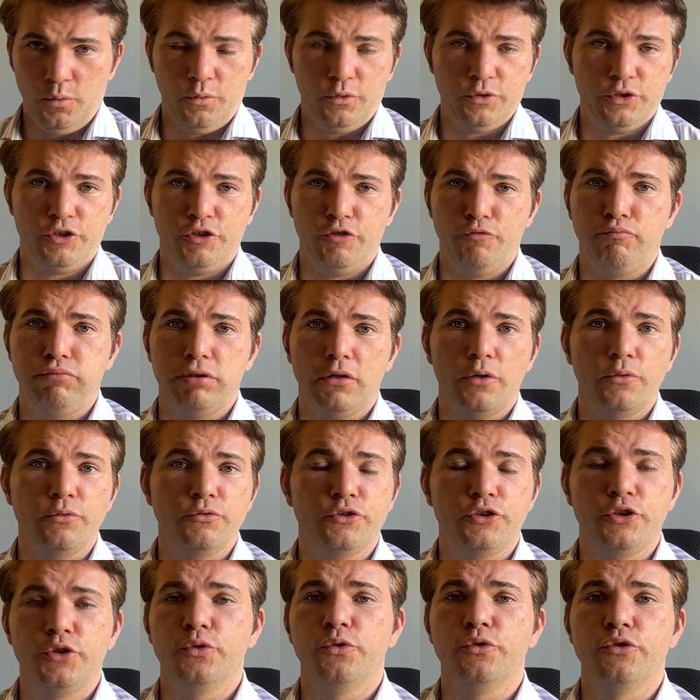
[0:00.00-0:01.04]
once you've blown
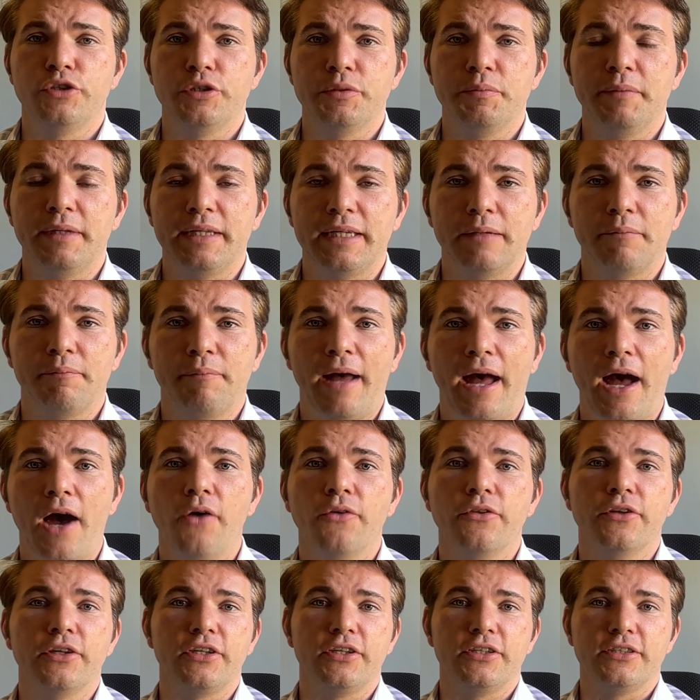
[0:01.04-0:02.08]
£200 million
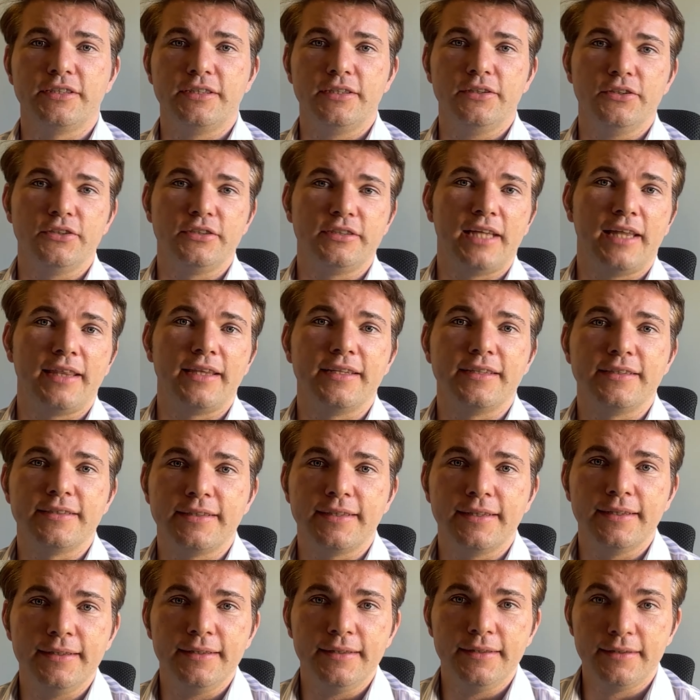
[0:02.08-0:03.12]
and you're still standing
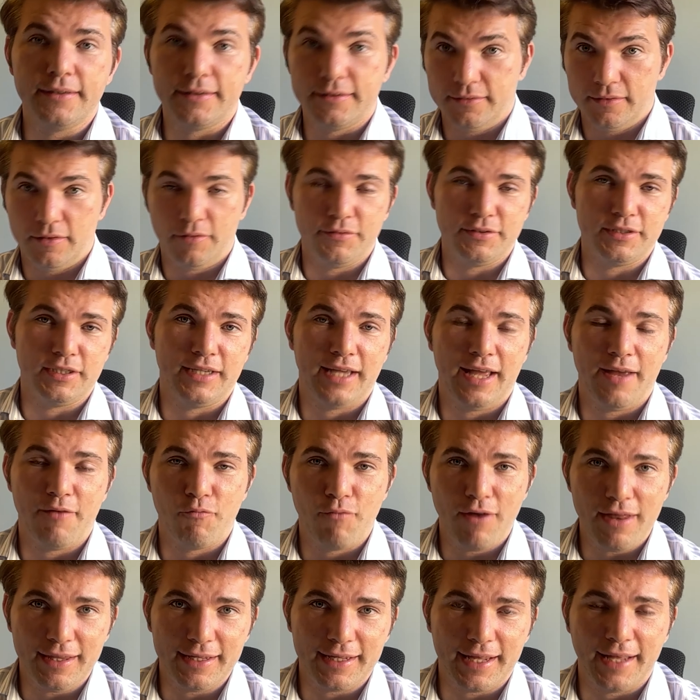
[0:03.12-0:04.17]
still, obviously getting
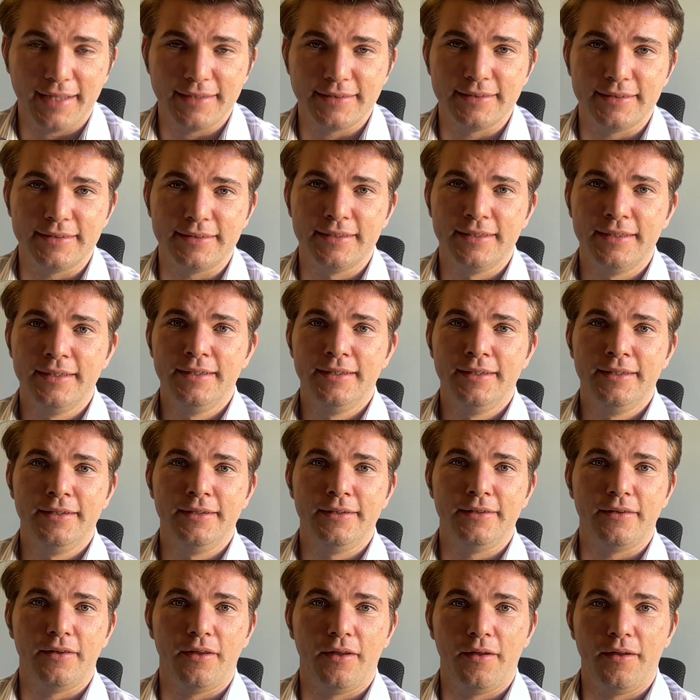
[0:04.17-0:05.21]
relegated,
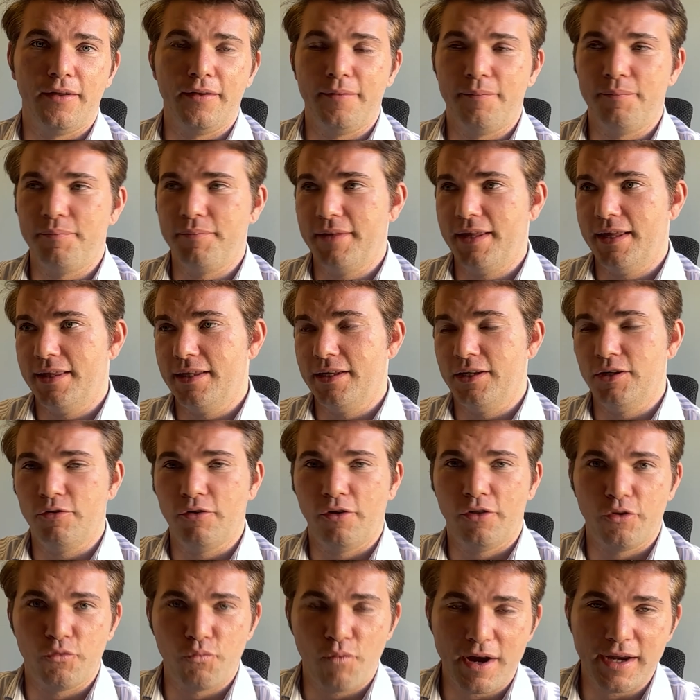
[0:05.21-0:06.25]
and then you've
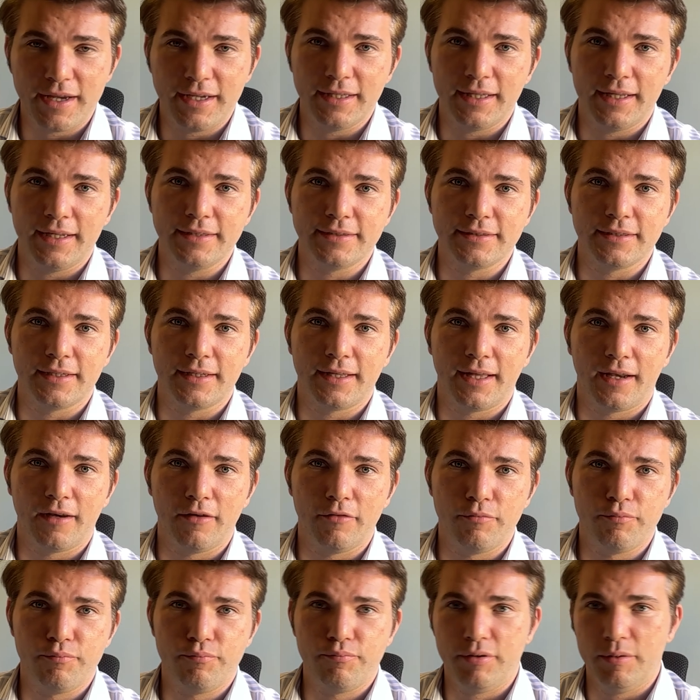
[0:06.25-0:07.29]
got the regulator
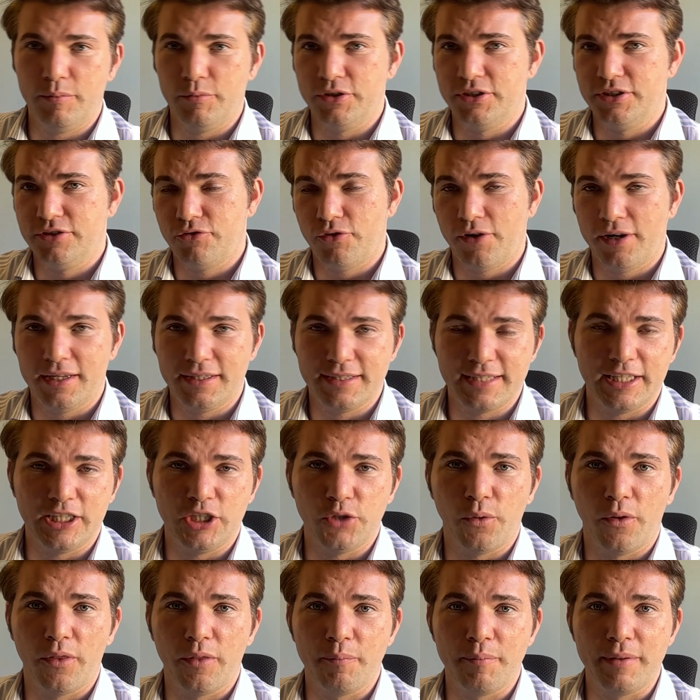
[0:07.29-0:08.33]
kind of trying to take
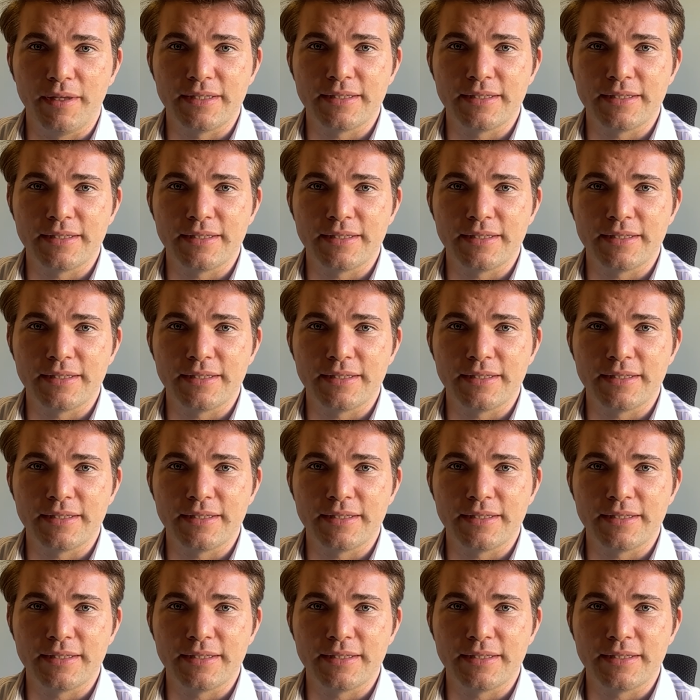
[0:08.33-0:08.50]
you out of